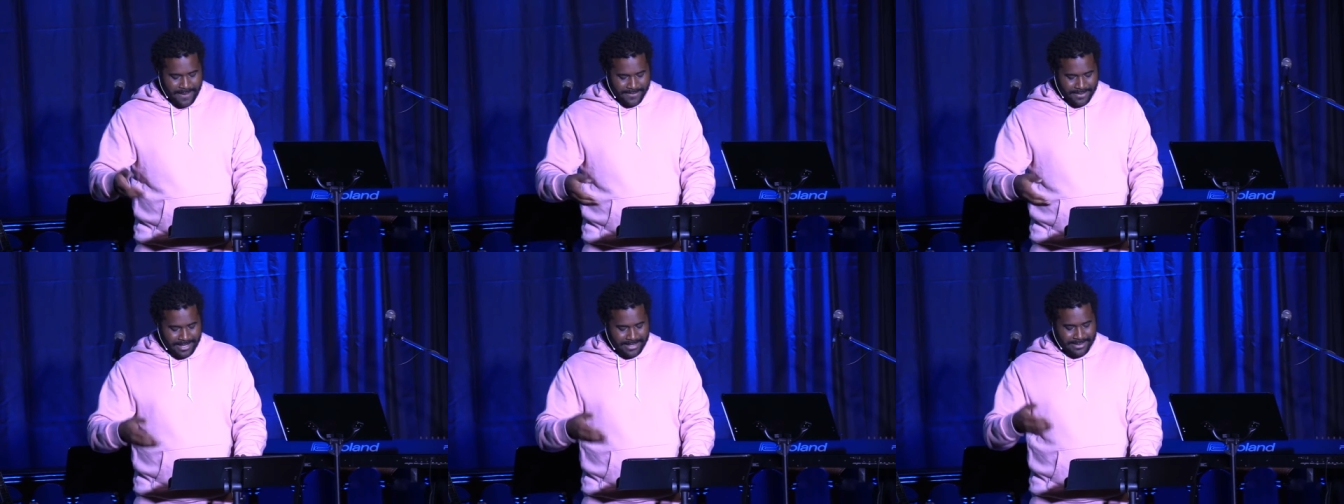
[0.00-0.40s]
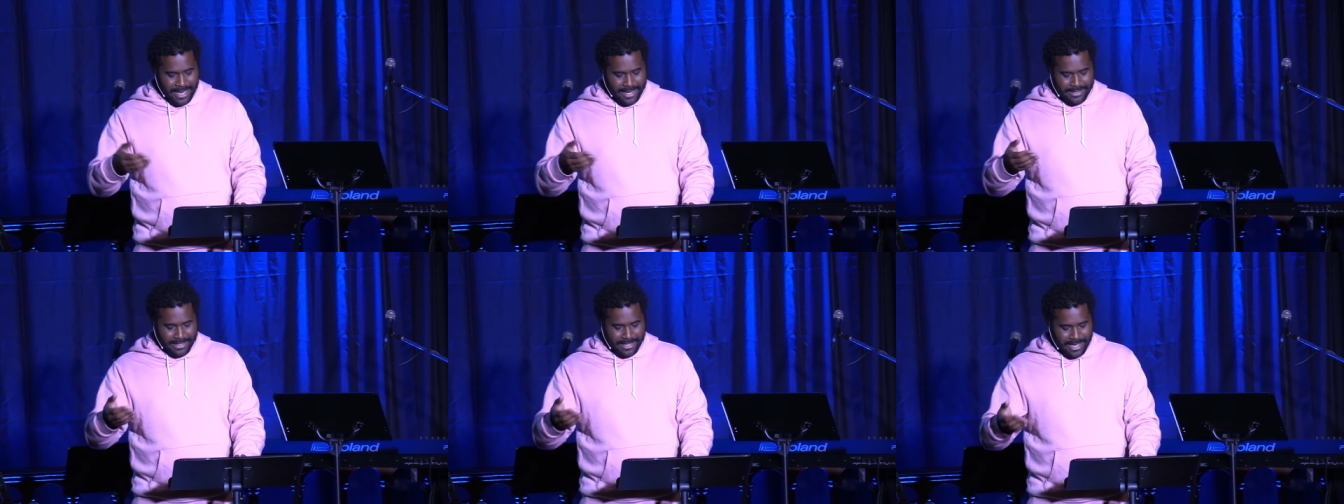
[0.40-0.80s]
They
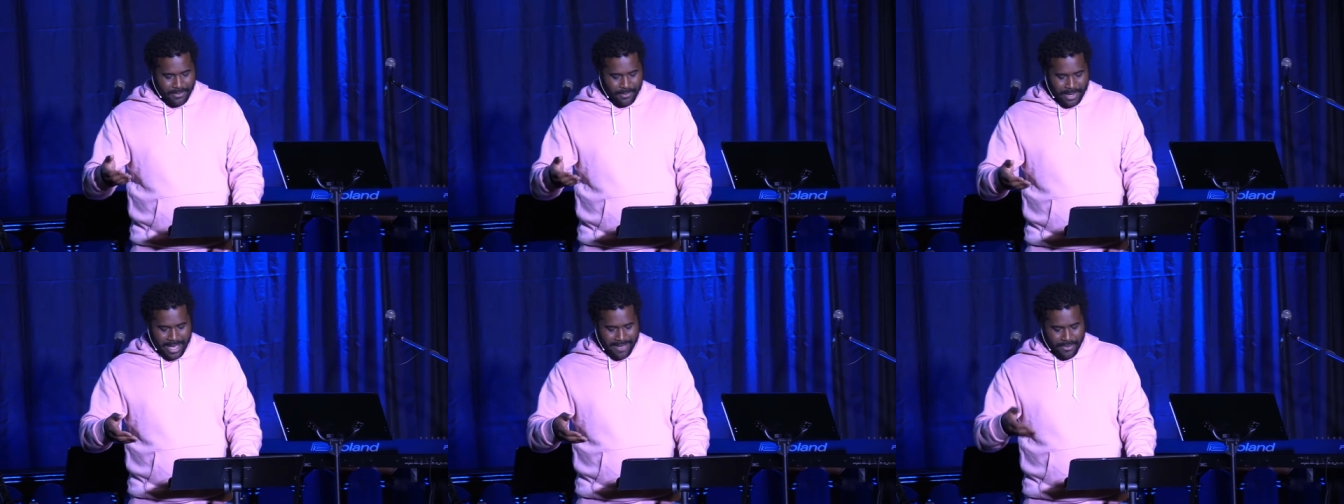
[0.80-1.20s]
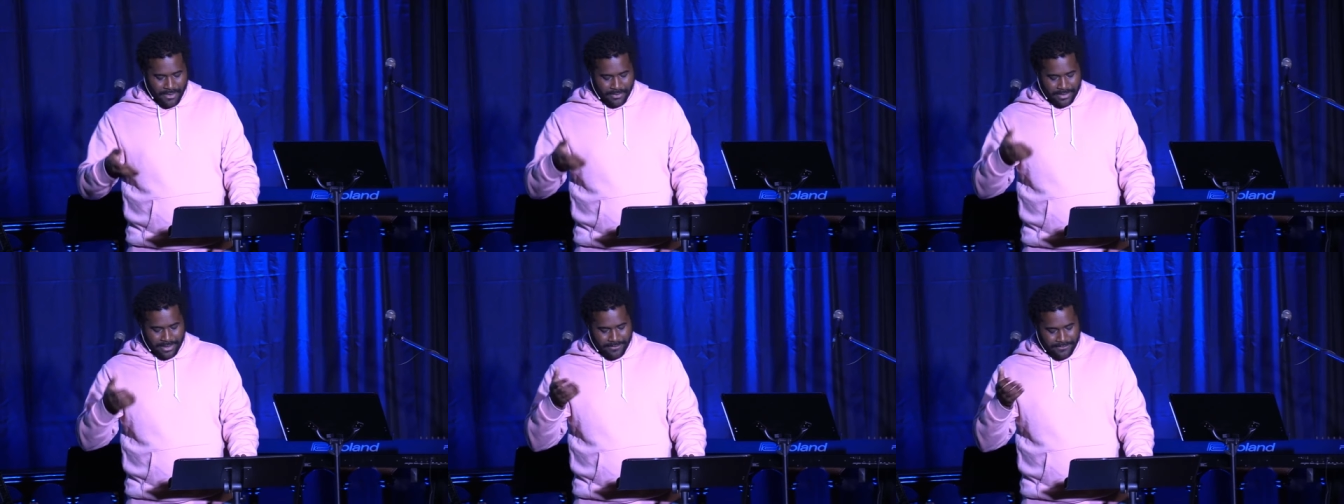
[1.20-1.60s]
said to him, We have
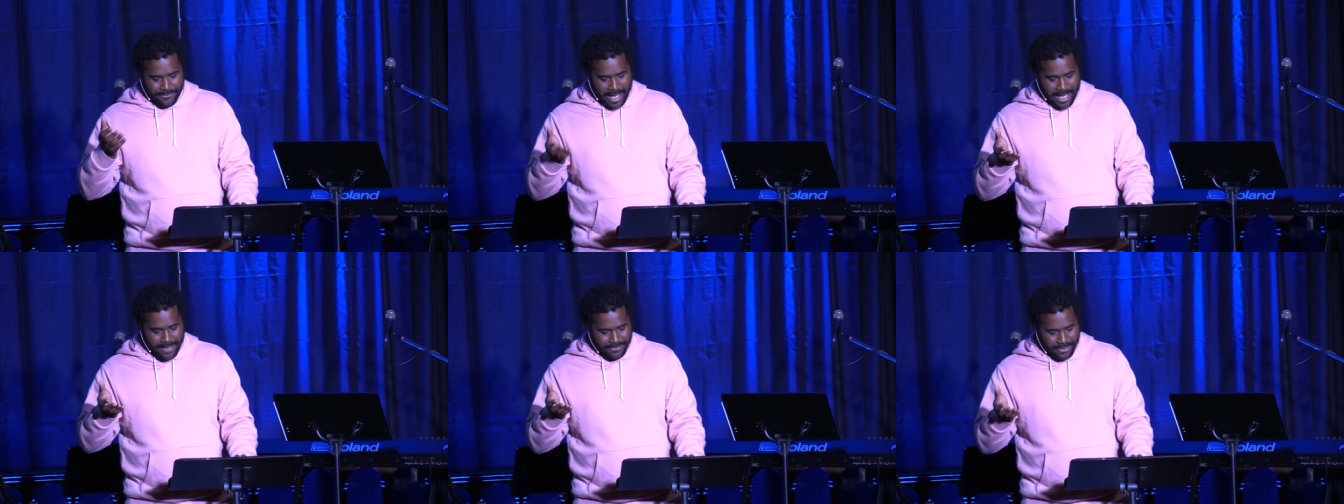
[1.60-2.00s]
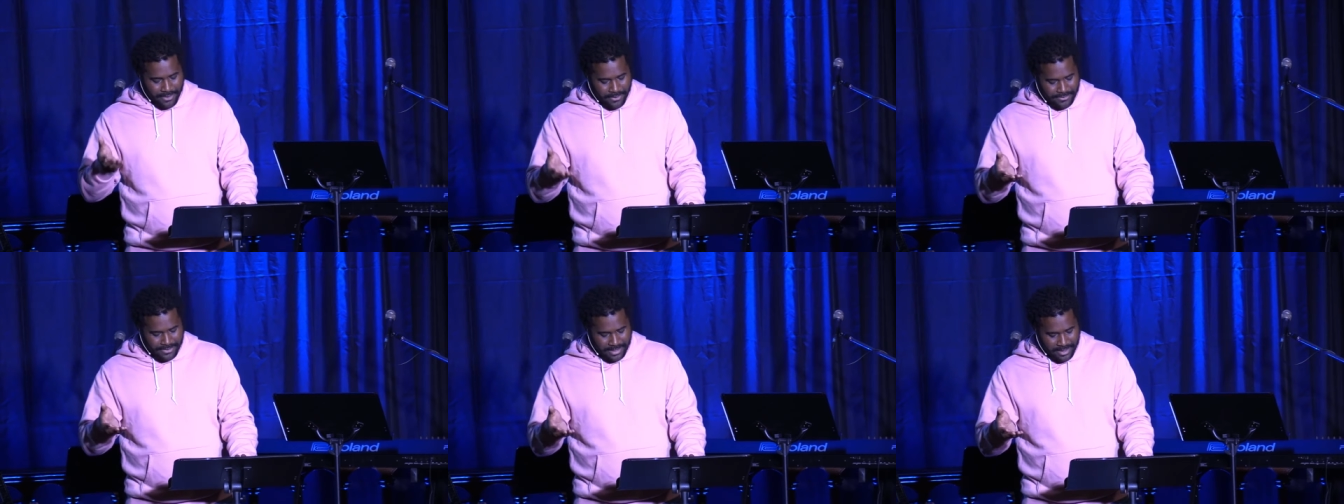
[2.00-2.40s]
only five
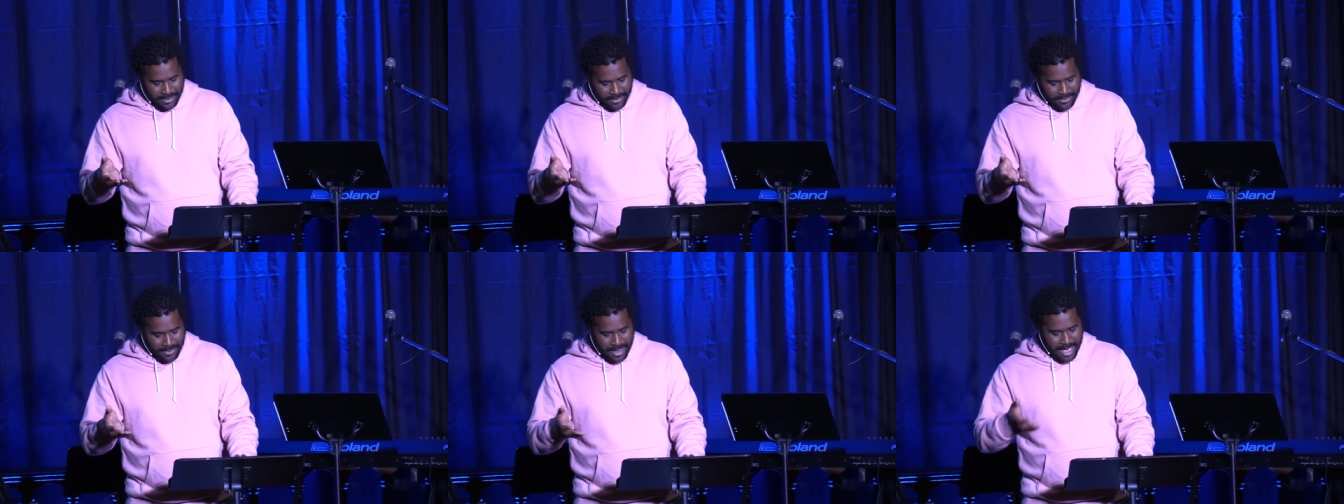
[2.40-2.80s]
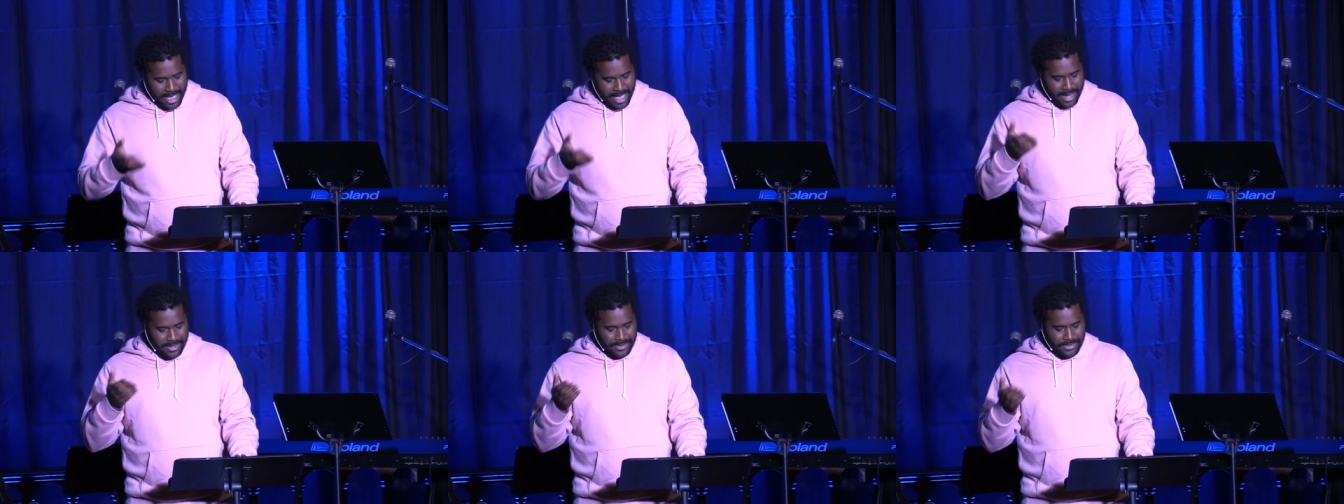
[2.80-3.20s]
loaves here
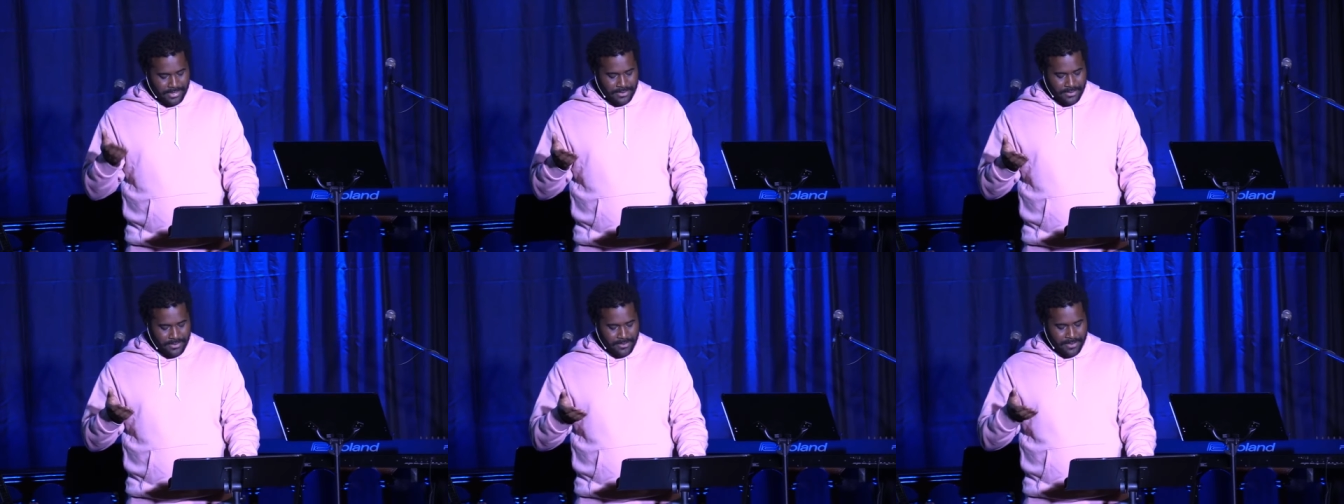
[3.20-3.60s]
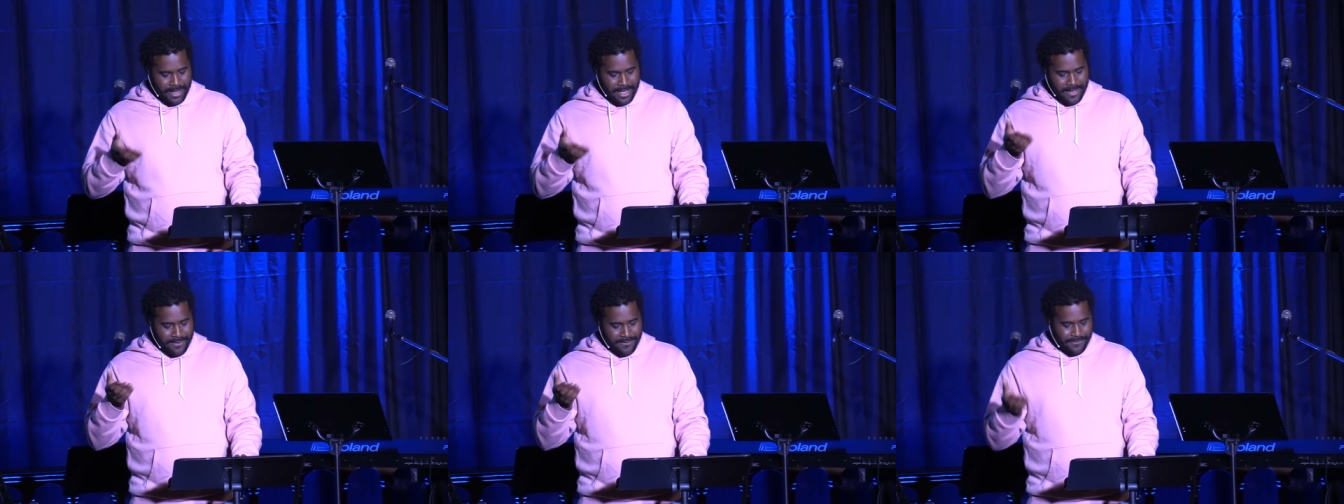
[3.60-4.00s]
and two
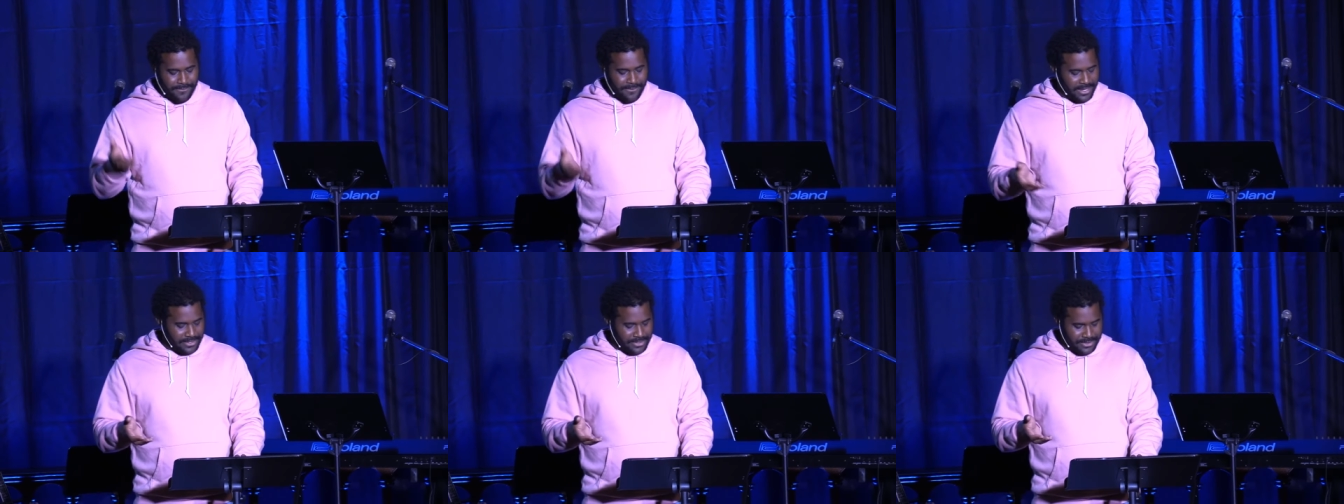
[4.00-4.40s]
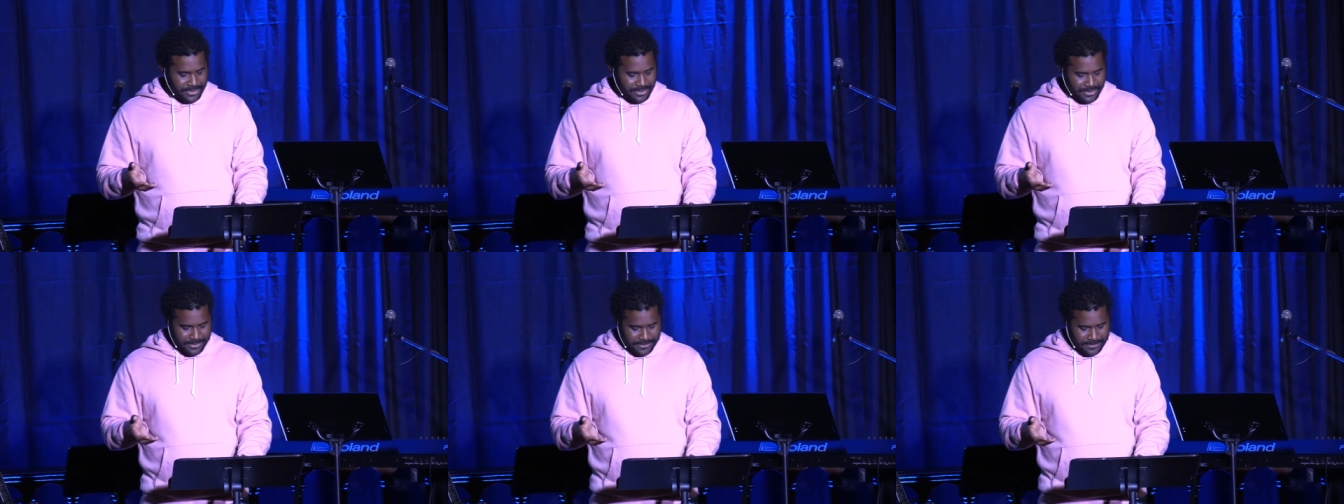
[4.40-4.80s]

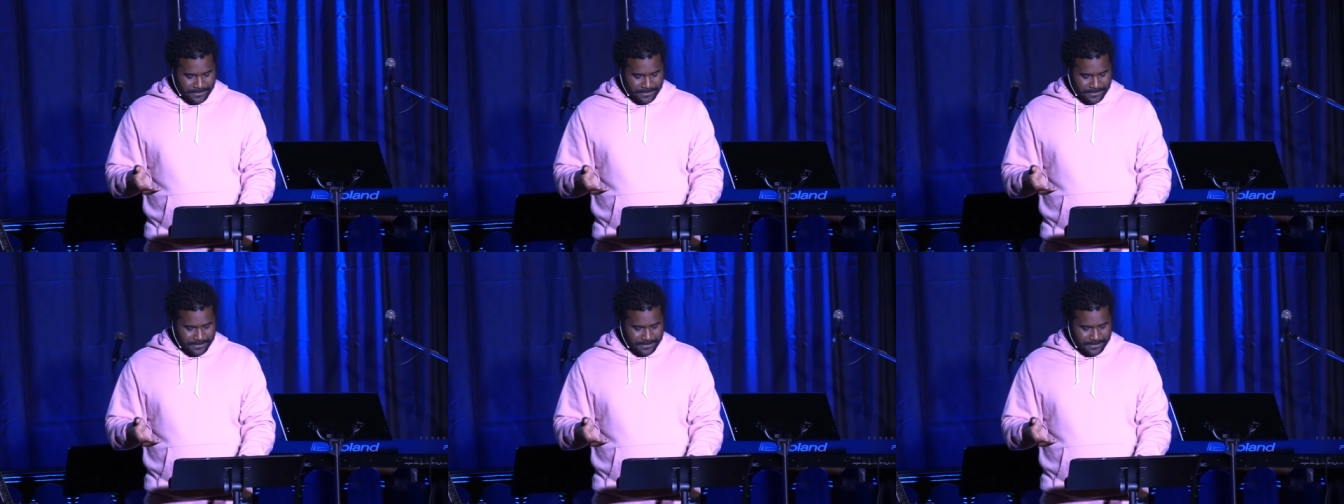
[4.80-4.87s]
fish.